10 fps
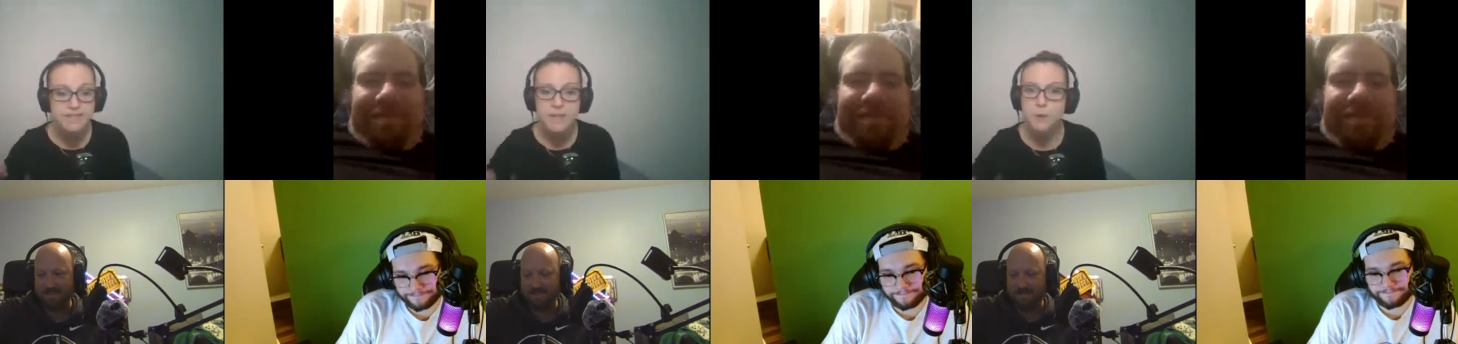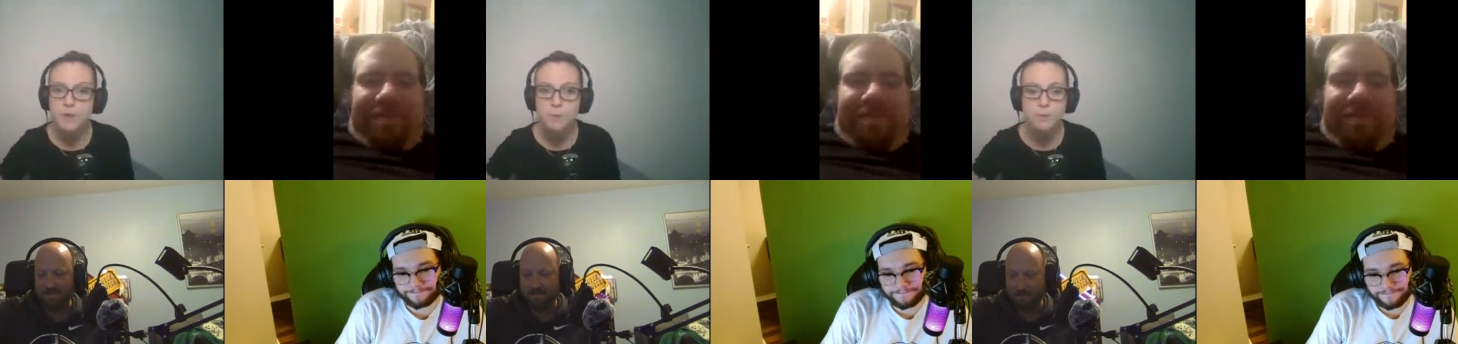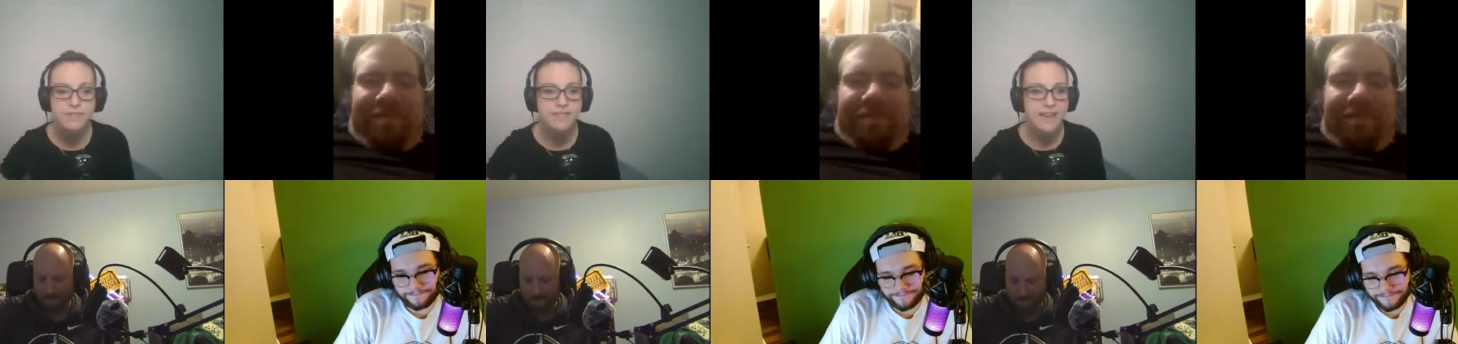Speaker 1: No, you
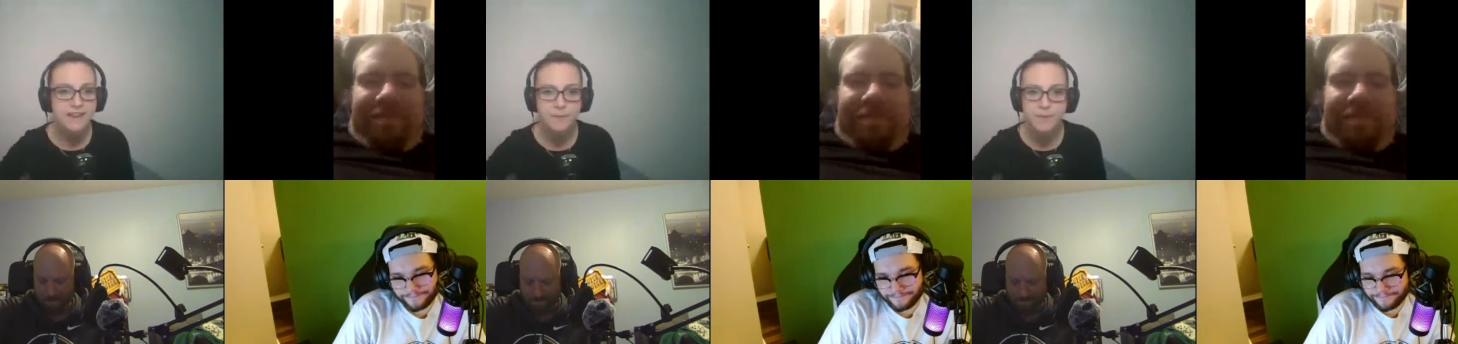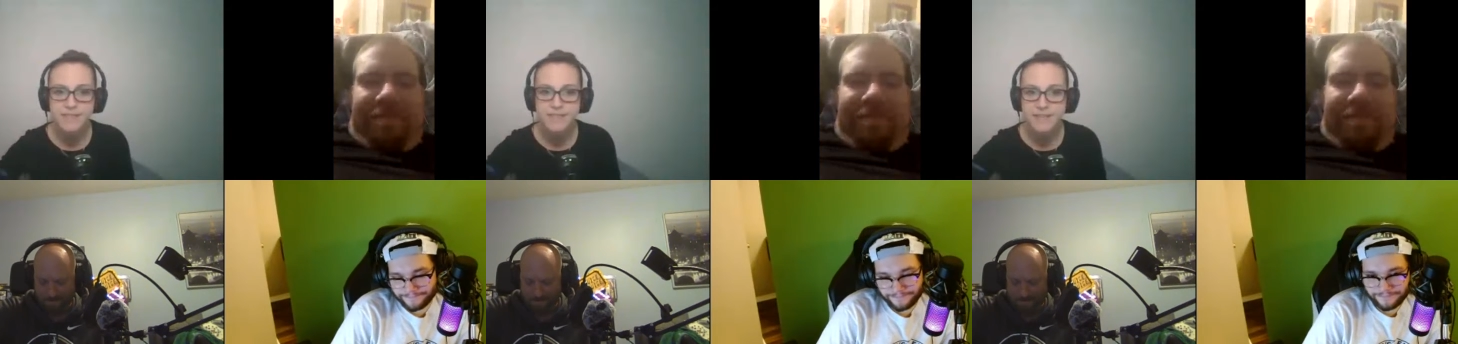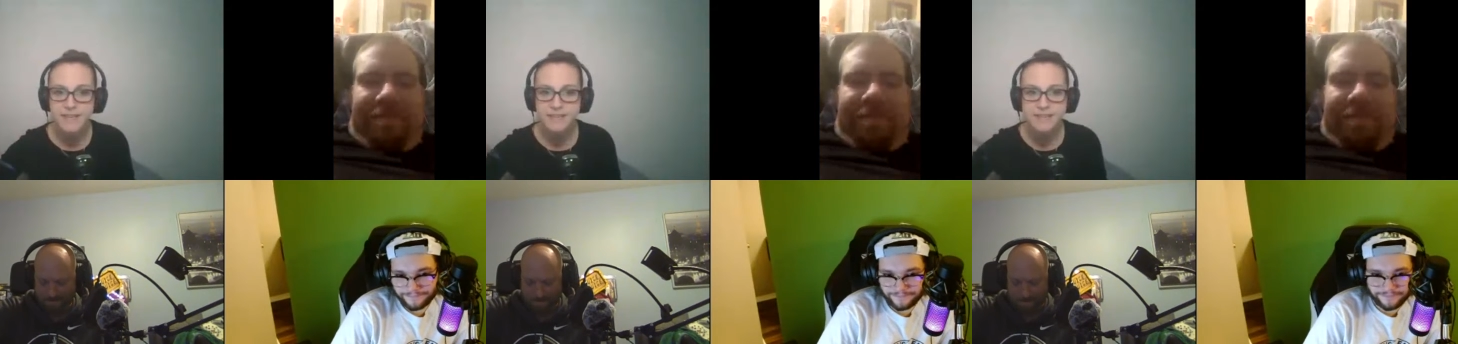will see every
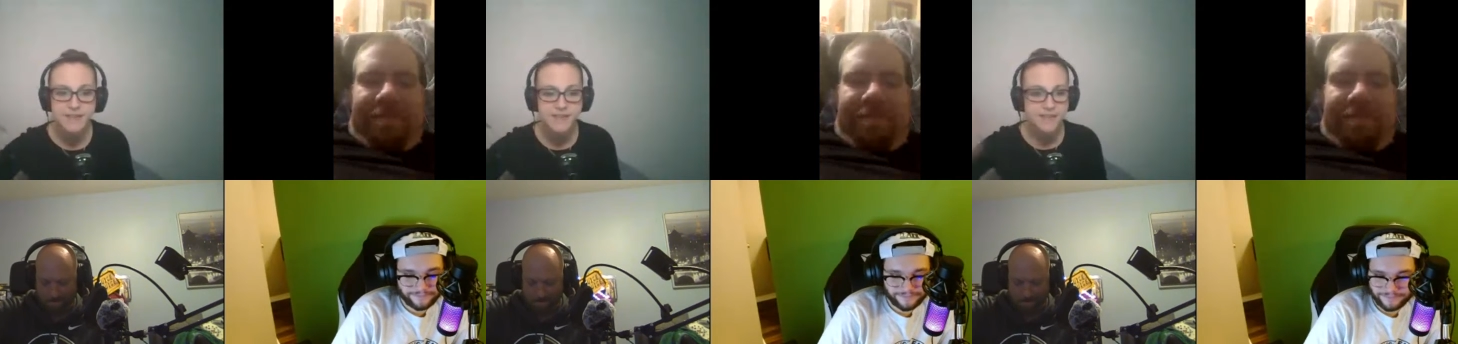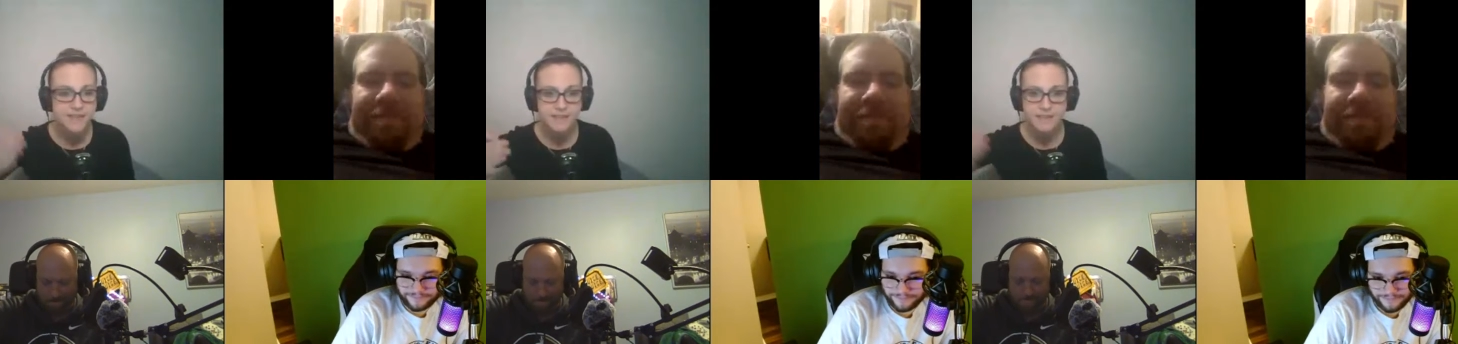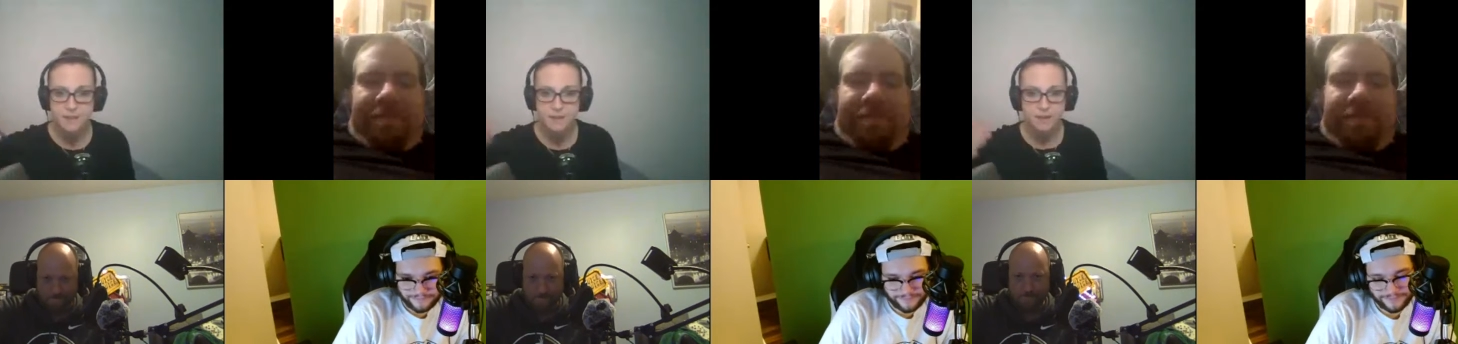state that
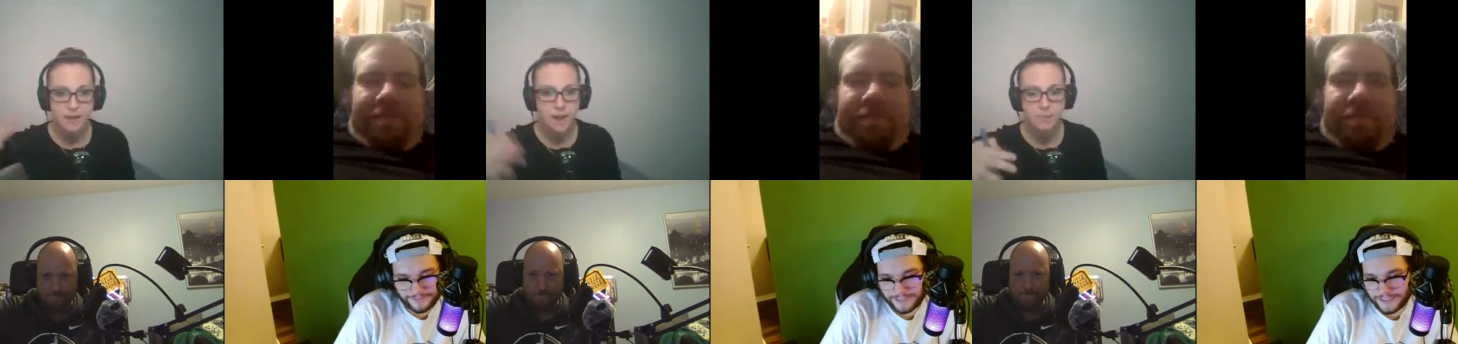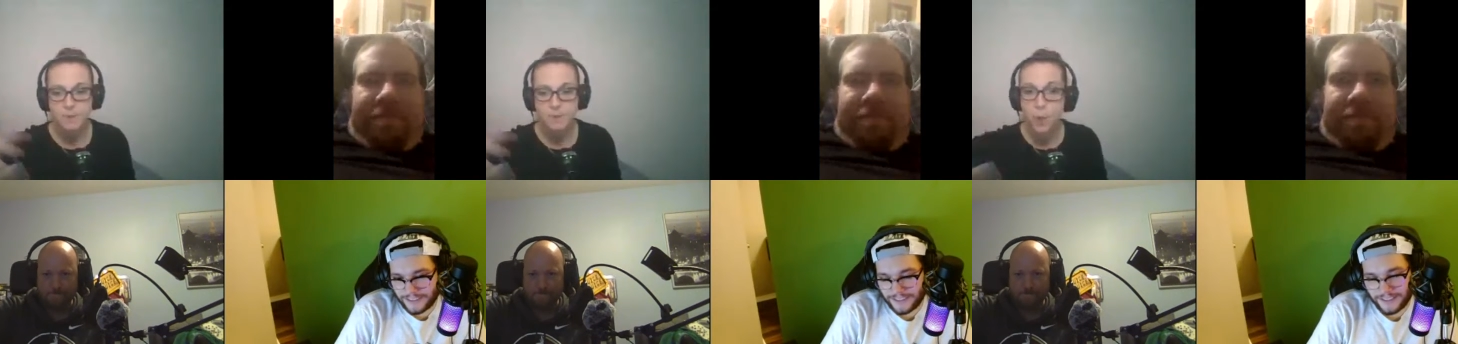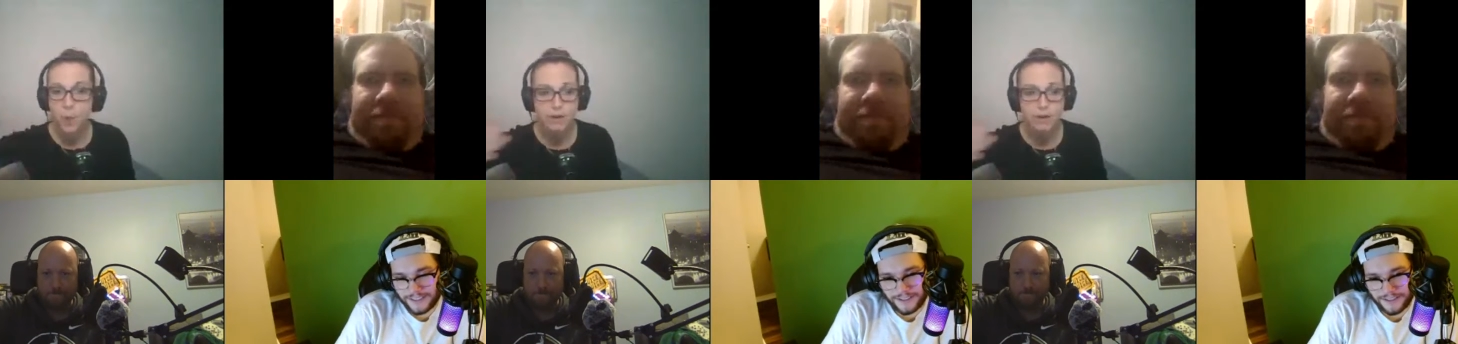is up
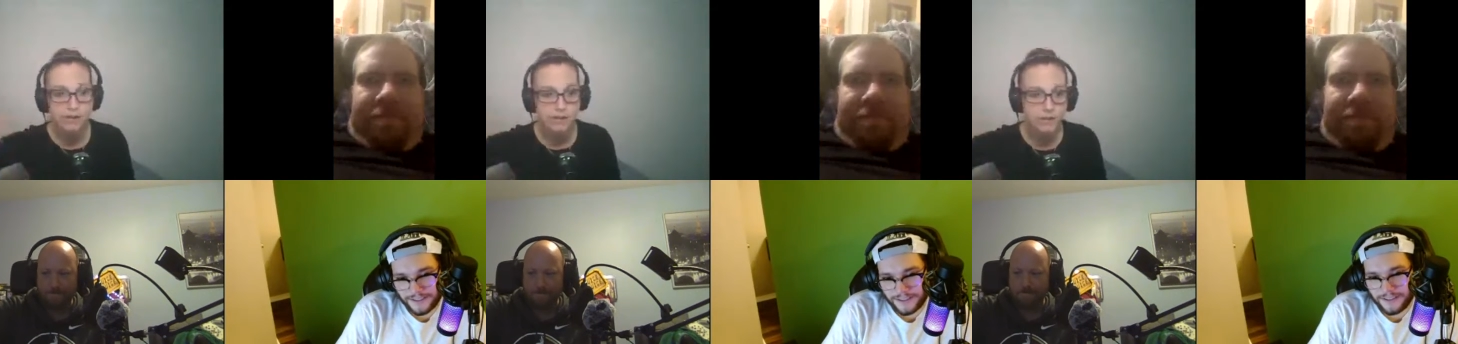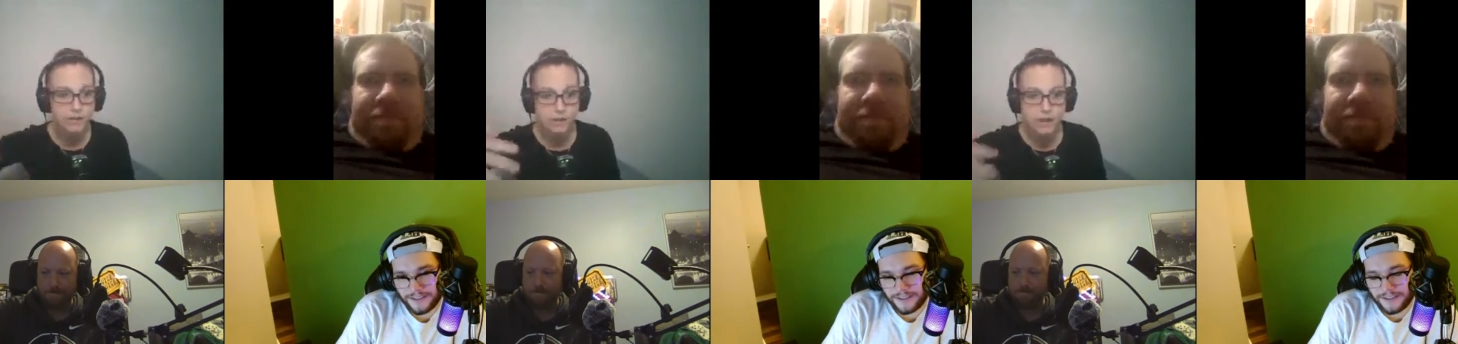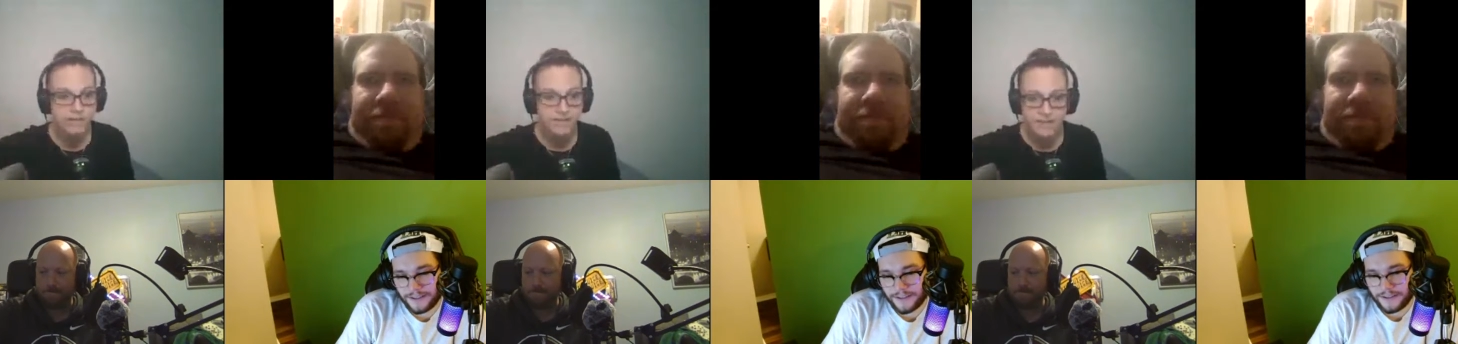north
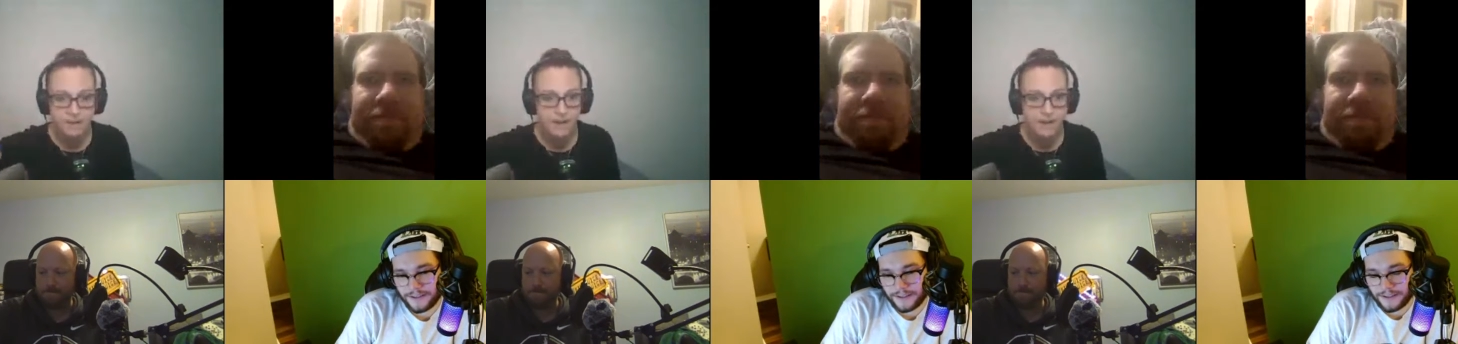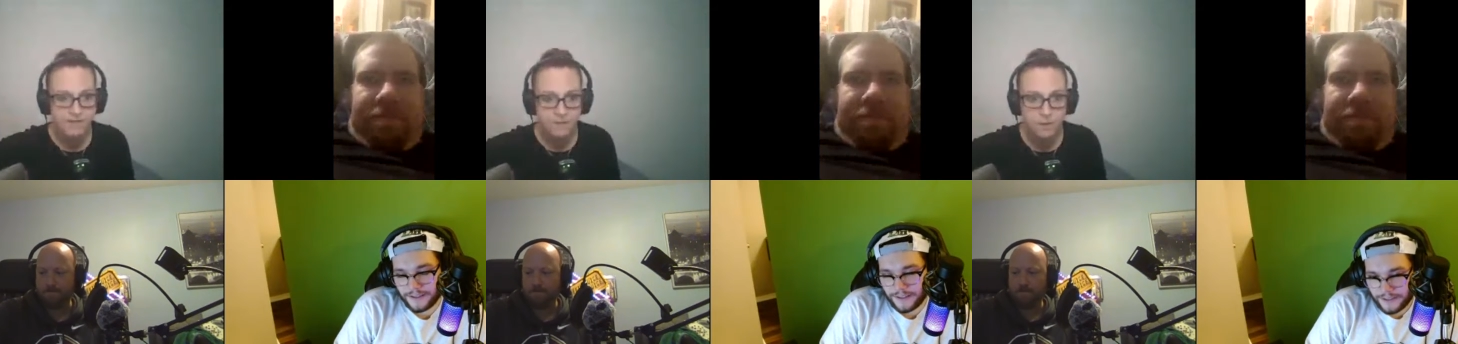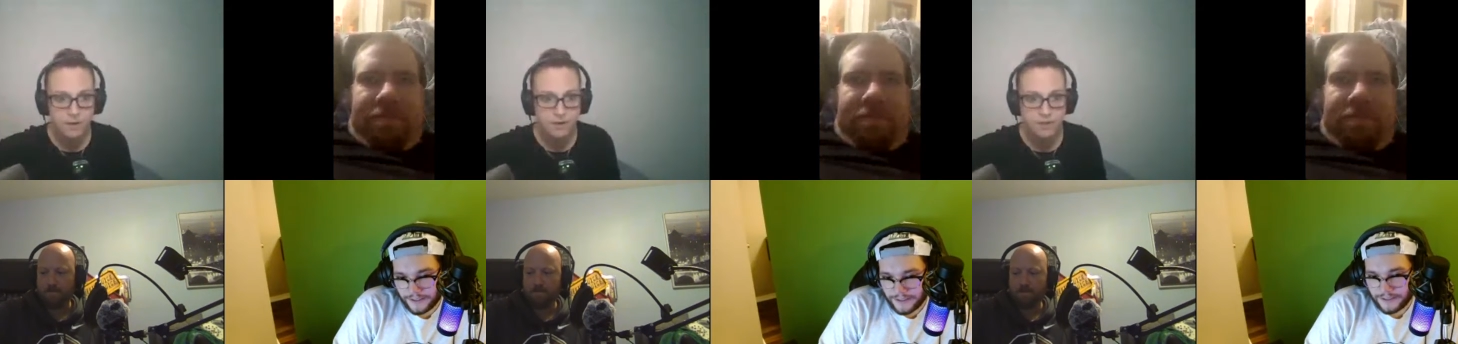driving down I
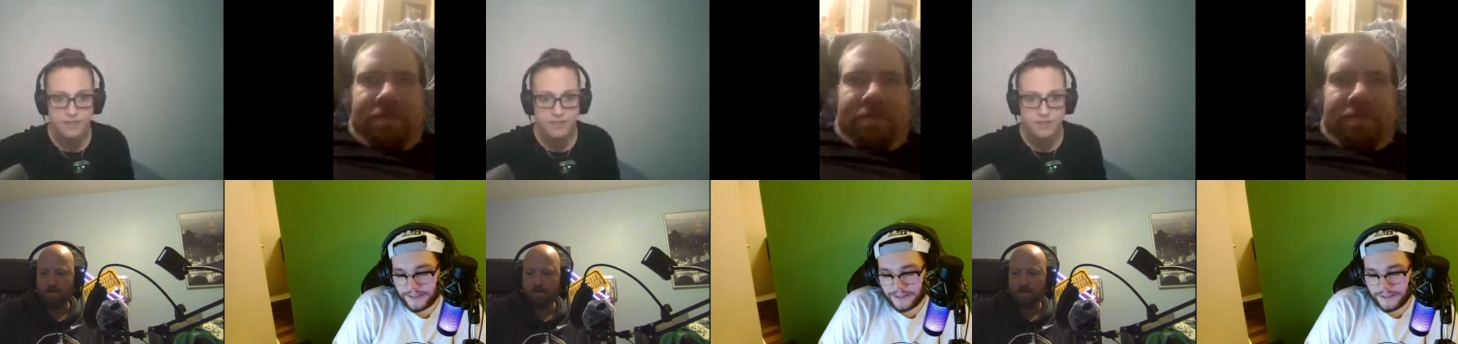4 just